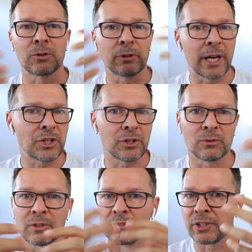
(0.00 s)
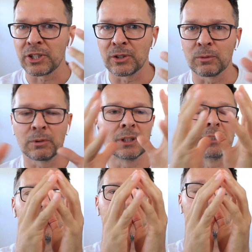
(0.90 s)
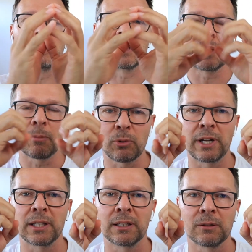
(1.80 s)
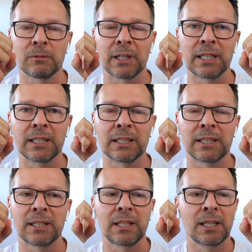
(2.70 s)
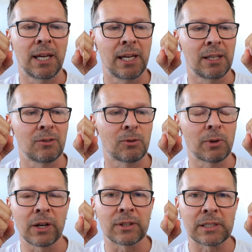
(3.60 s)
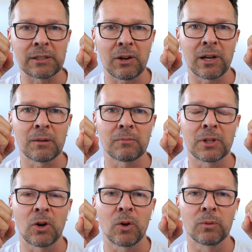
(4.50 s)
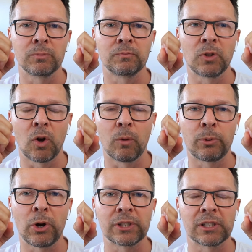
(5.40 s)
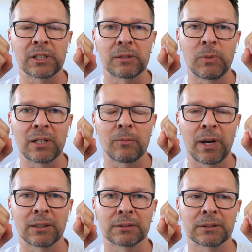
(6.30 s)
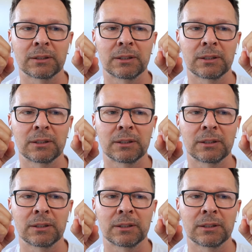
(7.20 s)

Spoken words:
creation or the physical world, it was separated in a way. And throughout this time, the whole process has been about